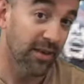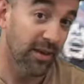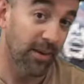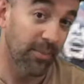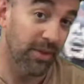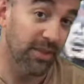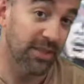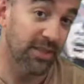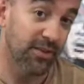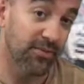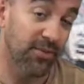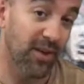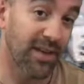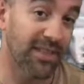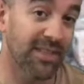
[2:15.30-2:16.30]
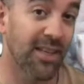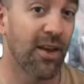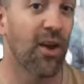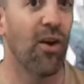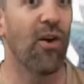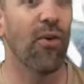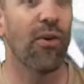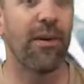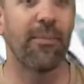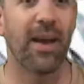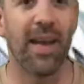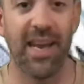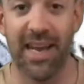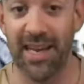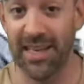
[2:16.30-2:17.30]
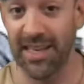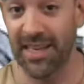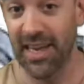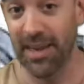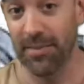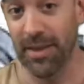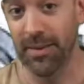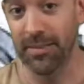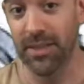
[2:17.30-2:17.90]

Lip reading: ability to fight, or it may handicap them